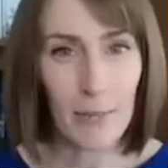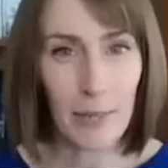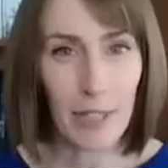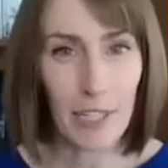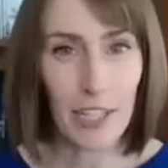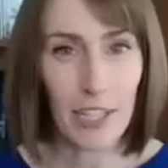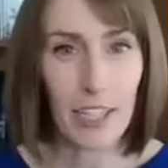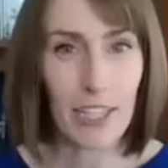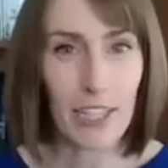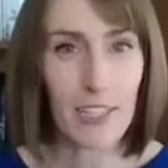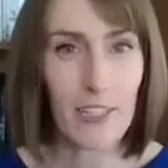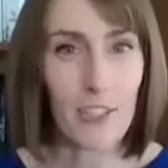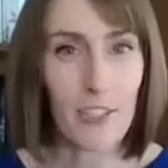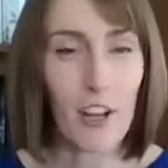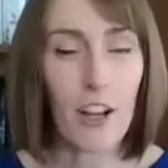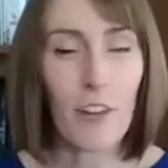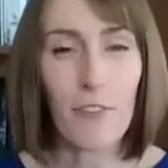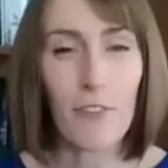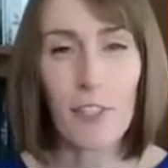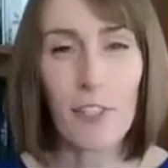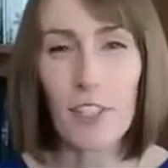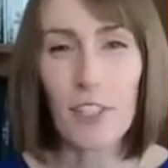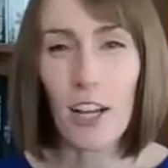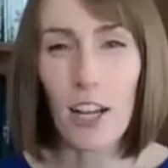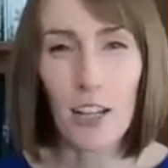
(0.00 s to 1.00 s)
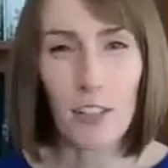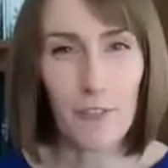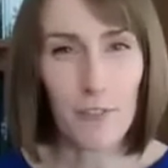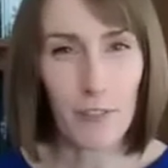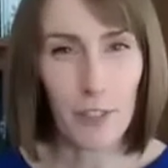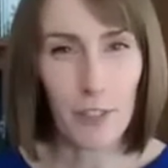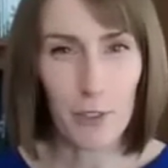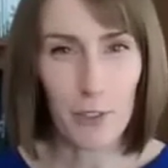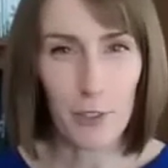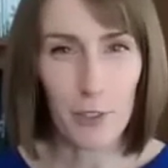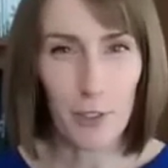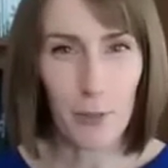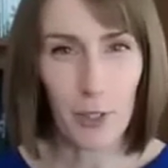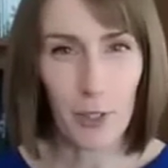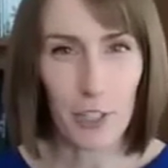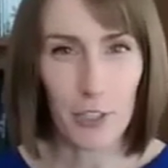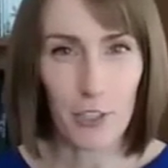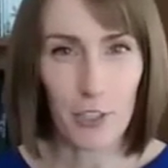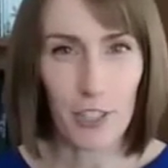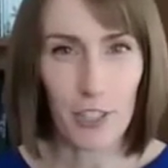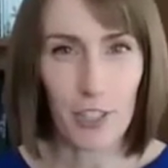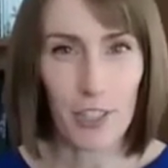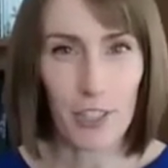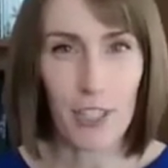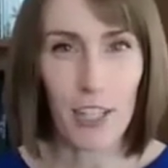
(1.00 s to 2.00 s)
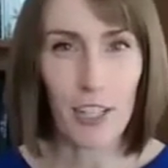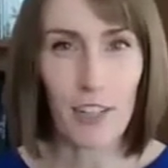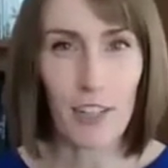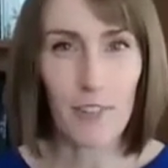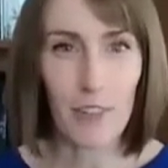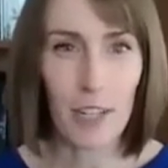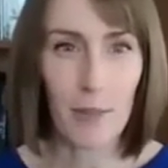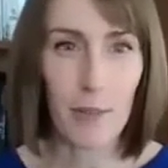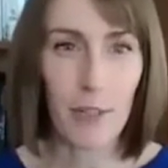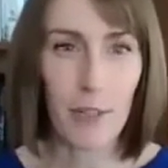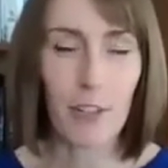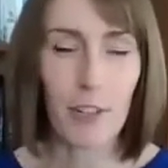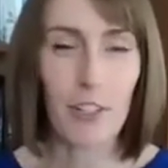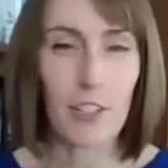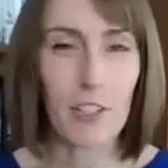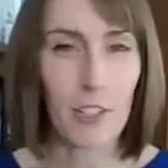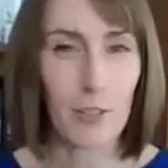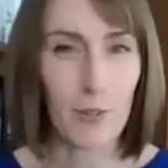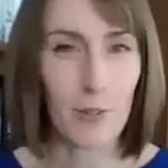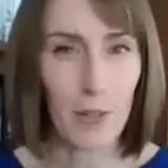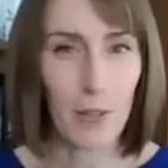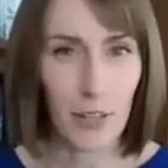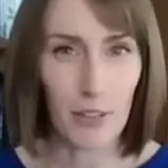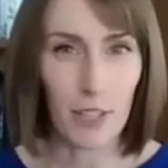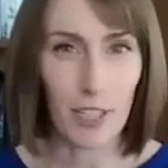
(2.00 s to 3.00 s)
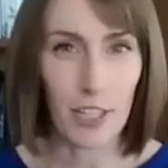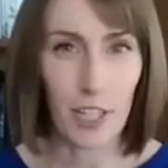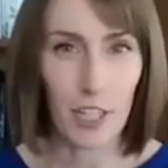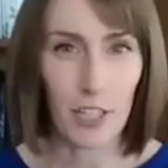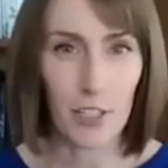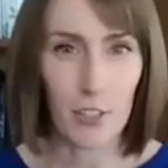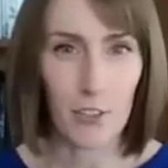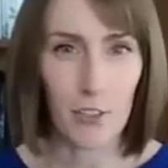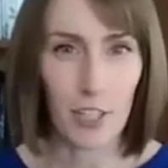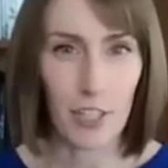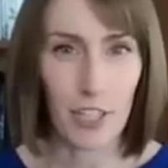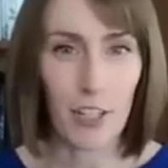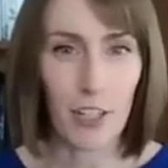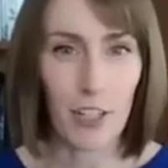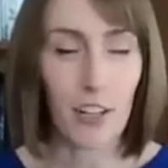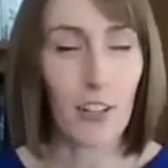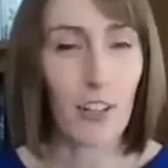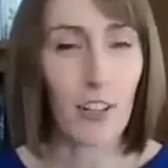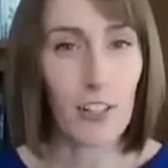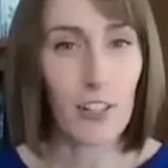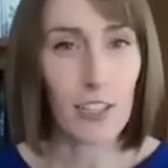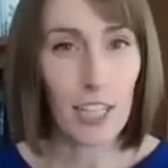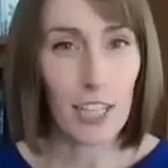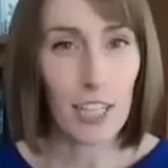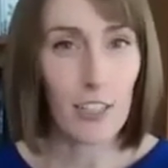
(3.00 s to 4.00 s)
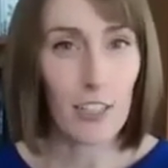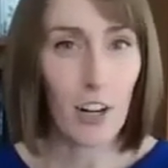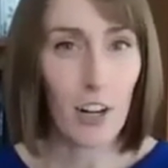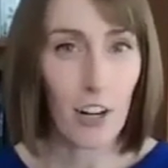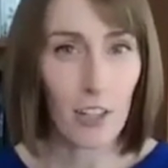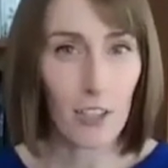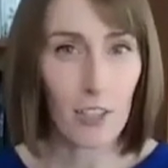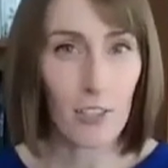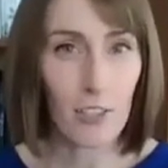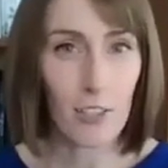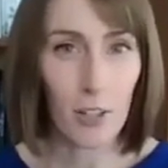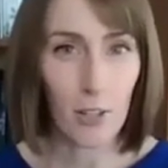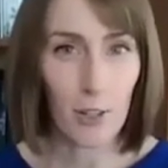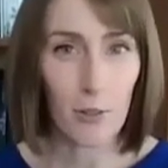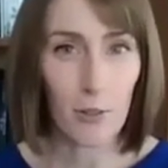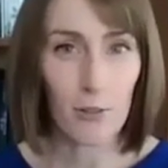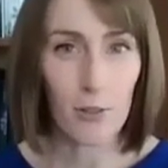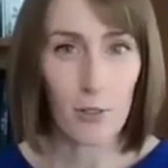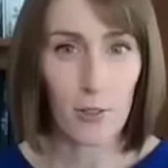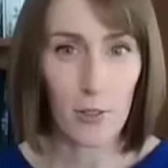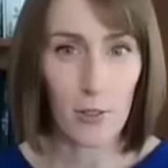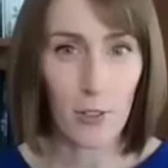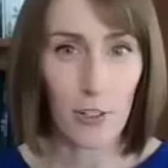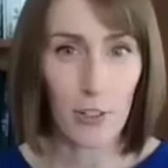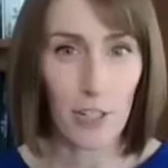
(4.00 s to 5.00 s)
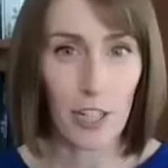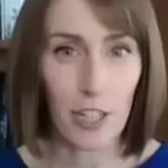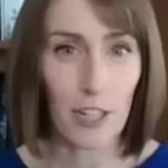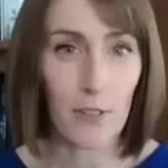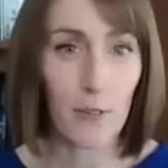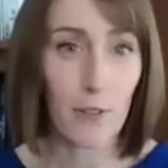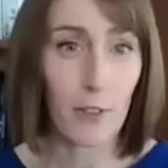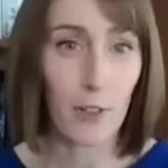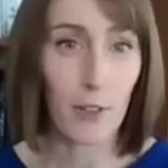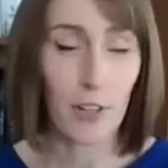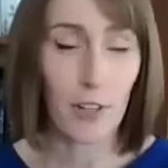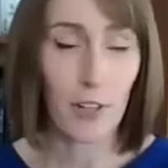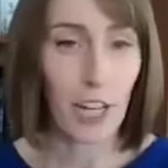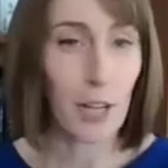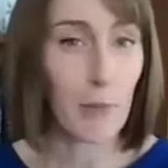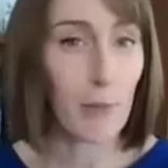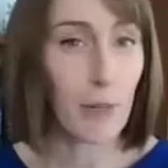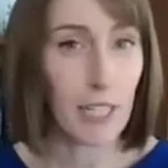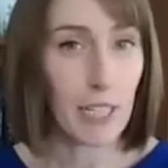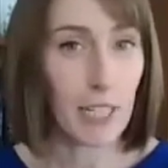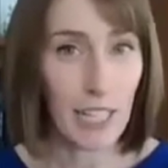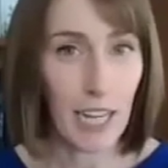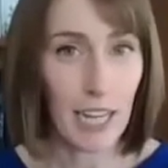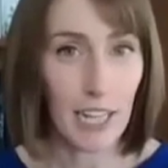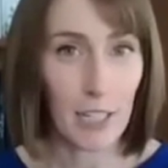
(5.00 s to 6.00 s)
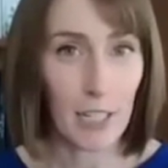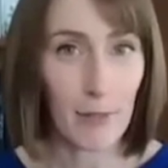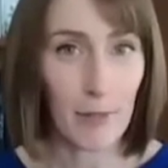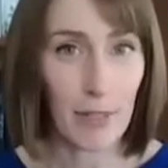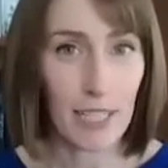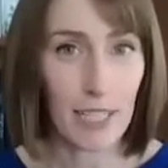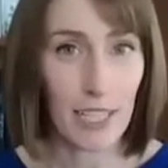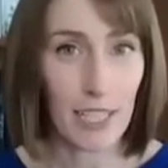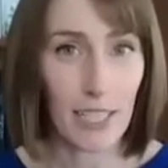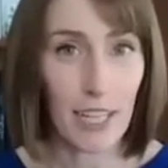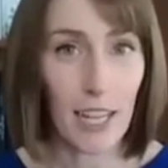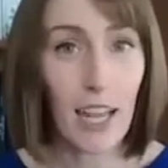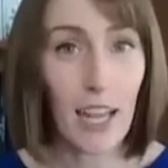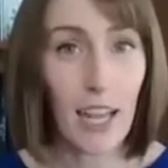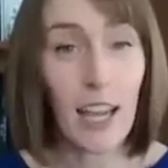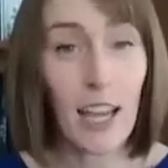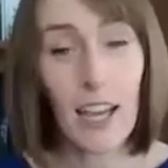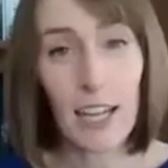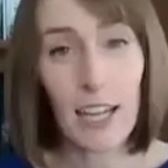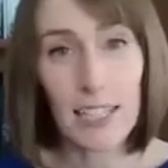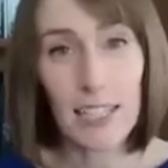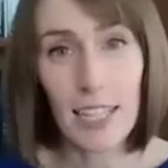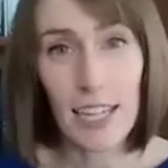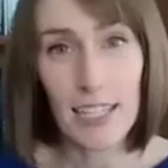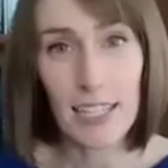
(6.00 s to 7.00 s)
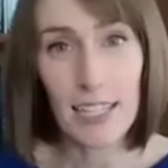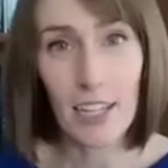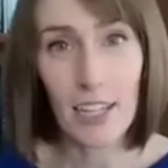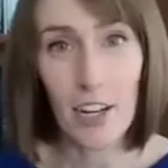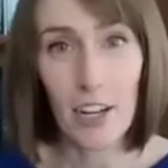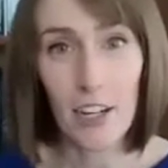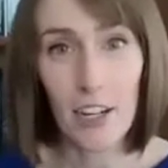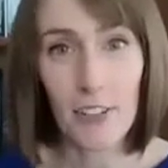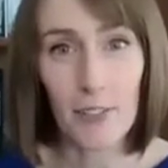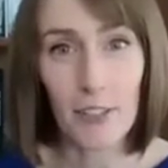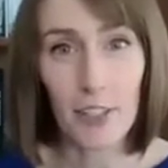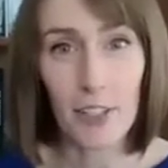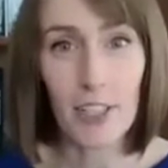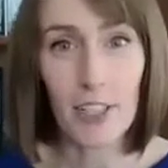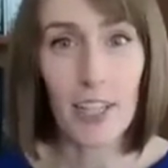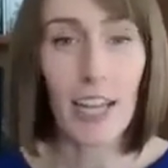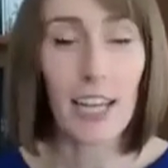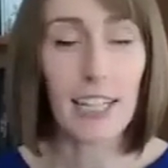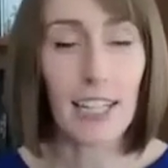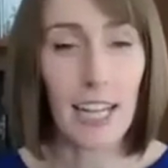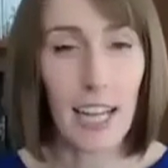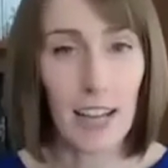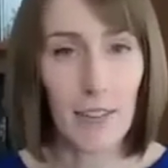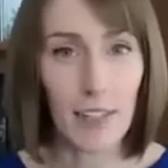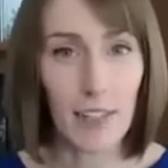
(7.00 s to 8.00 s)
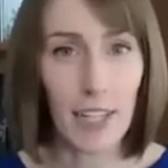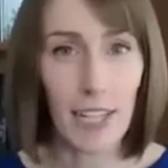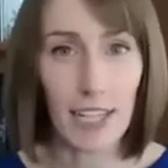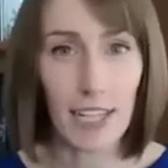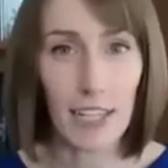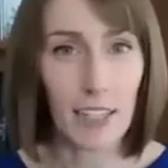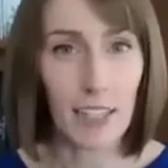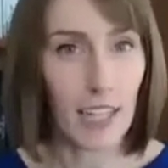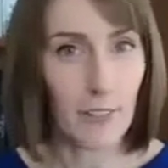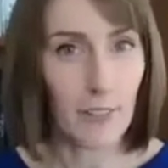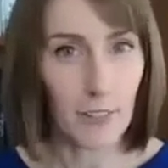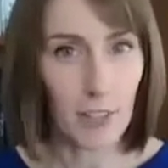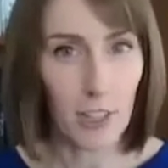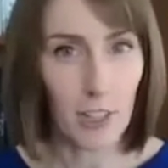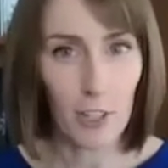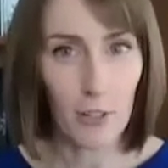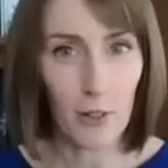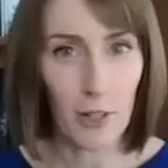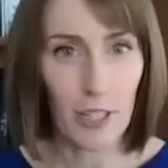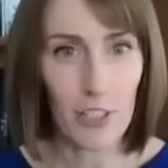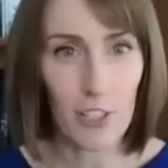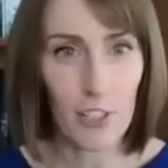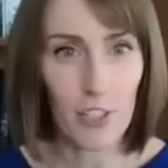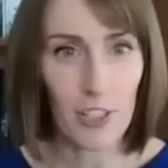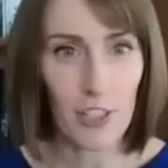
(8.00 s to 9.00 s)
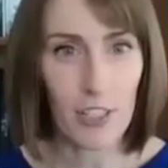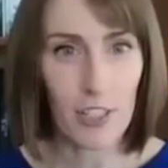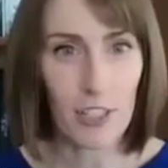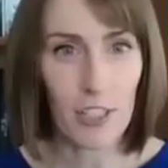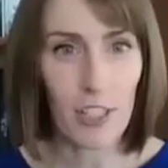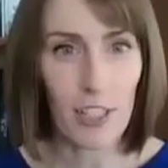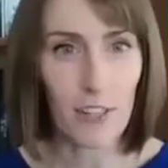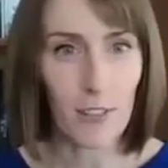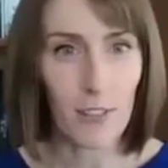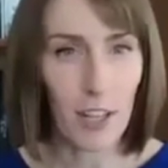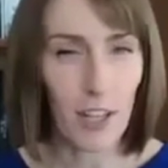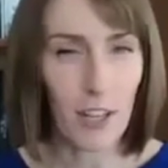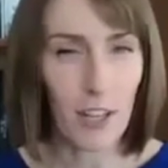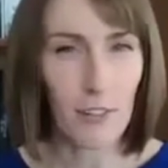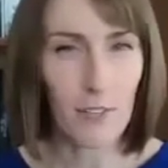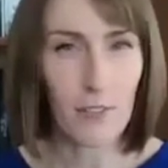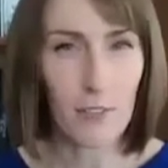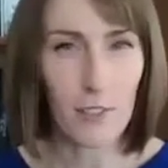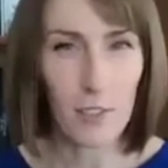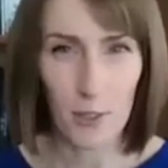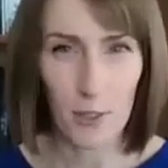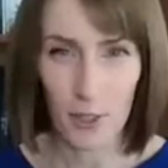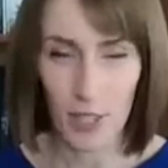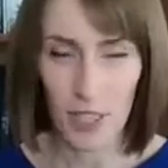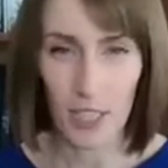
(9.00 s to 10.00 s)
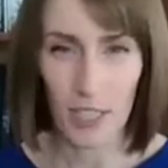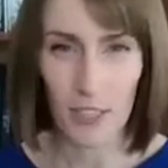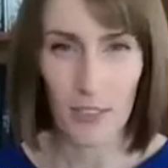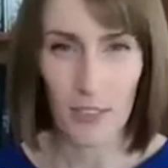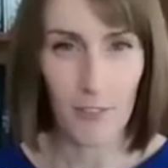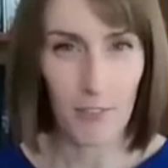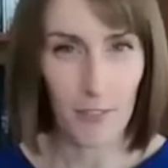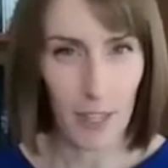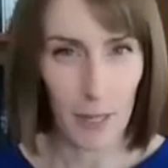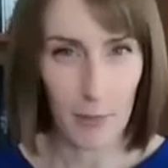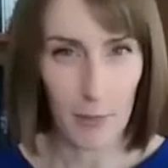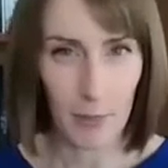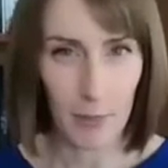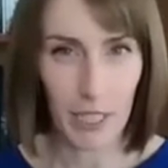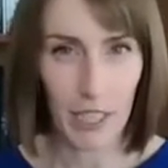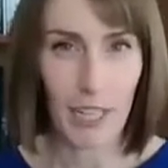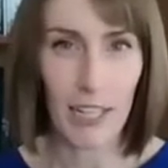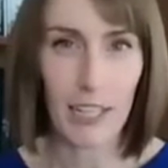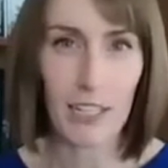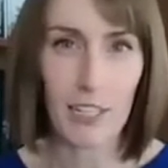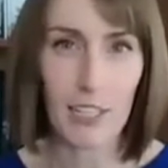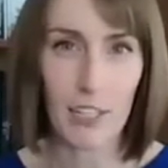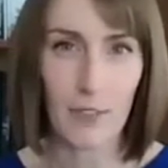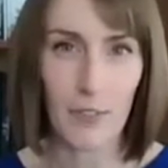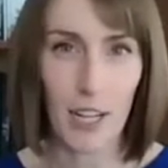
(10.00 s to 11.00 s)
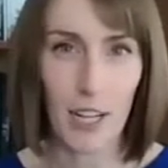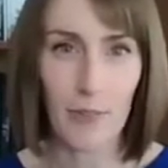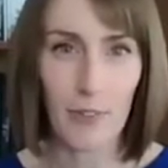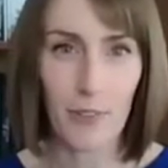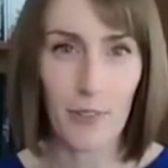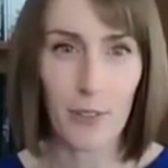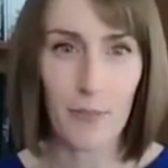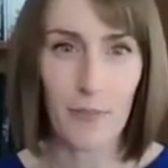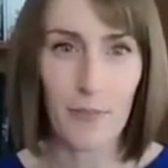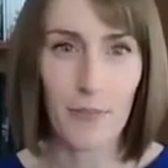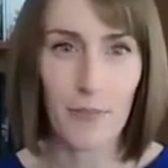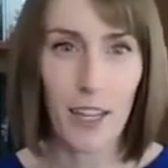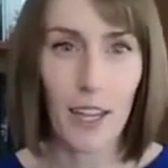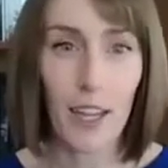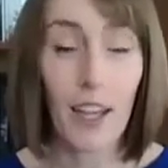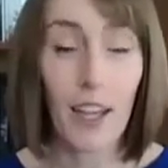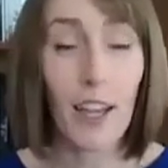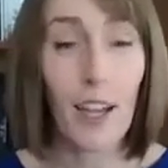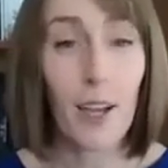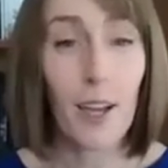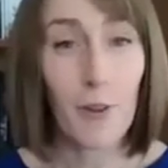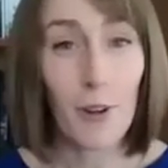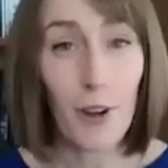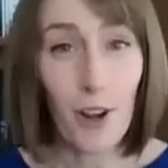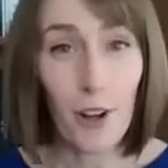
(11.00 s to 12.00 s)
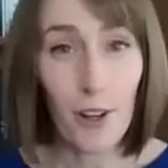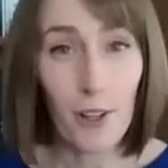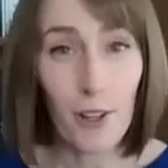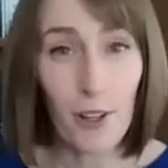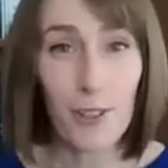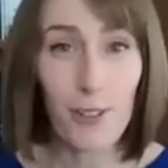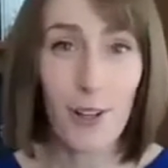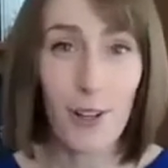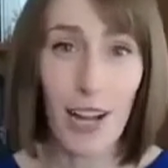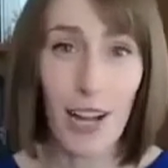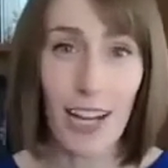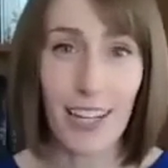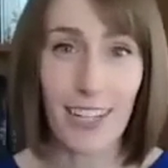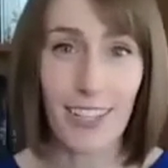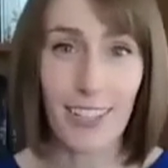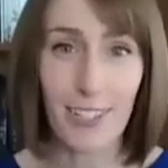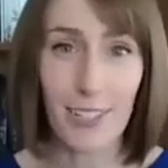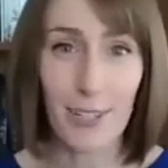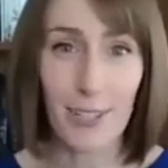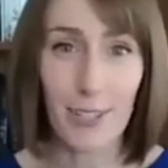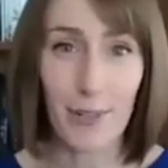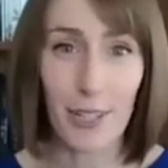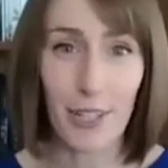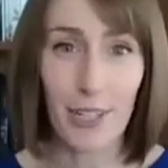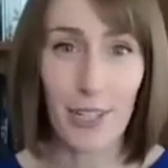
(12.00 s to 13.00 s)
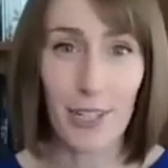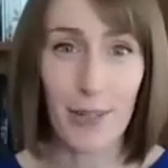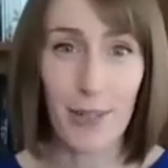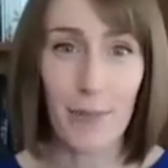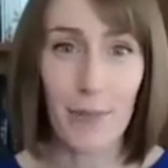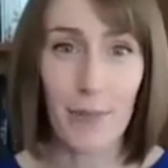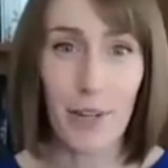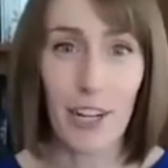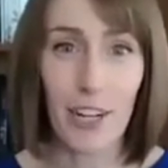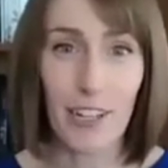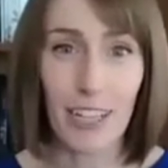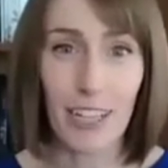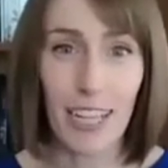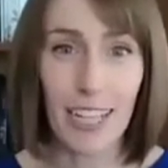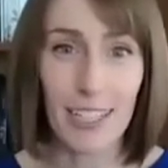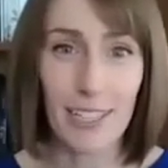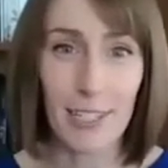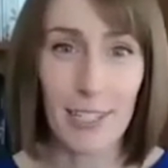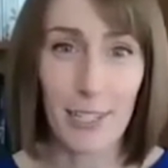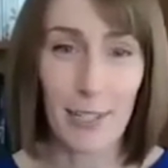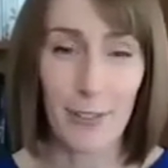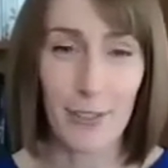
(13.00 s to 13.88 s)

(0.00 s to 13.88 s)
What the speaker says: Americans offers unfiltered portraits of immigrants around the country, alongside Karla's own story of growing up undocumented, attending Harvard, and navigating lifelong questions of love, duty, family, and survival. We're also honored to welcome our guest